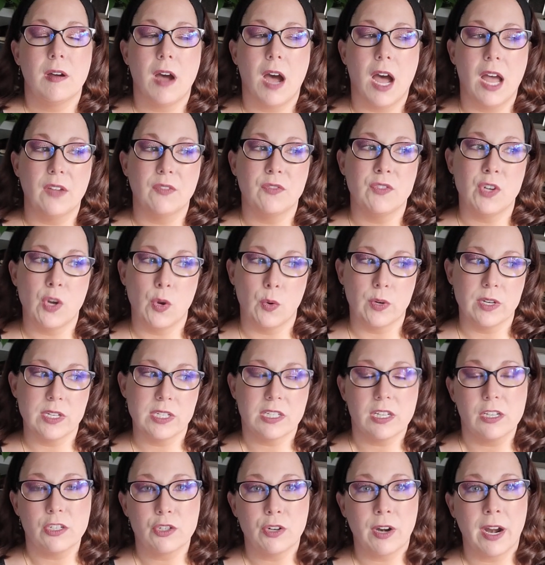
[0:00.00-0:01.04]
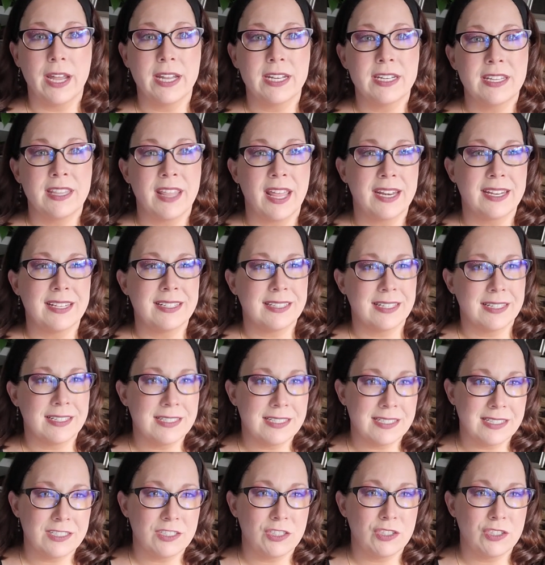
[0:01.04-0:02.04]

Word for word: I've noticed a trend that it does